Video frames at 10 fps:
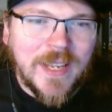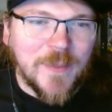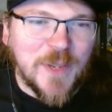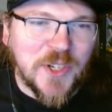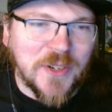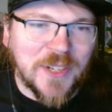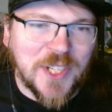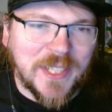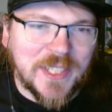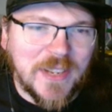And be sure to
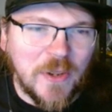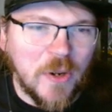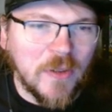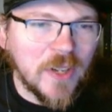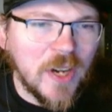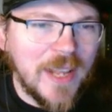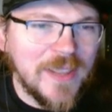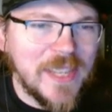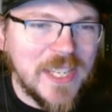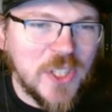check us out over
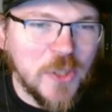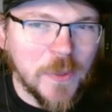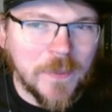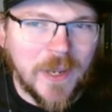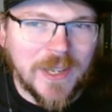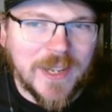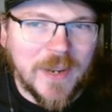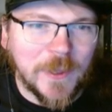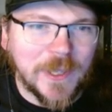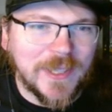on the Superpod
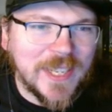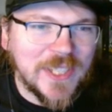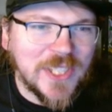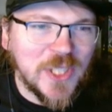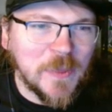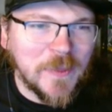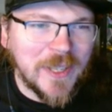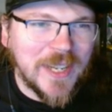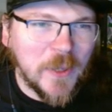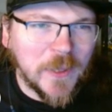Network. That is
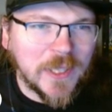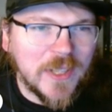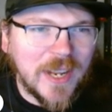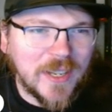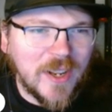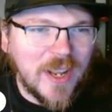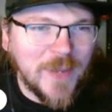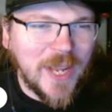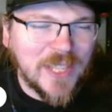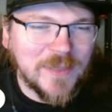
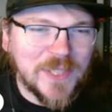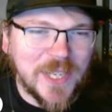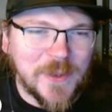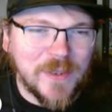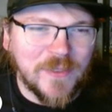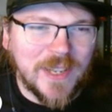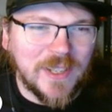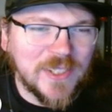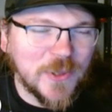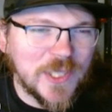superpodnetwork.com. Awesome site where you can find
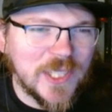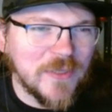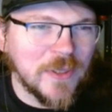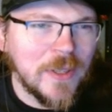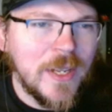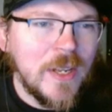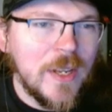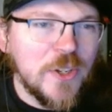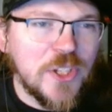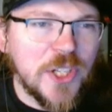all sorts of different
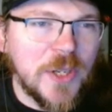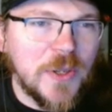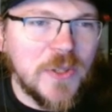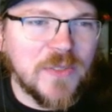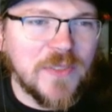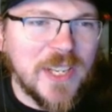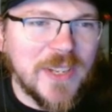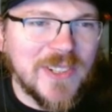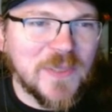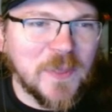shows,
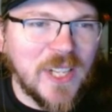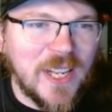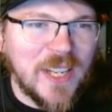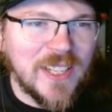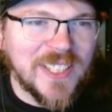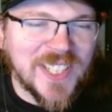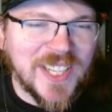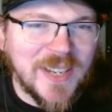videos, blogs.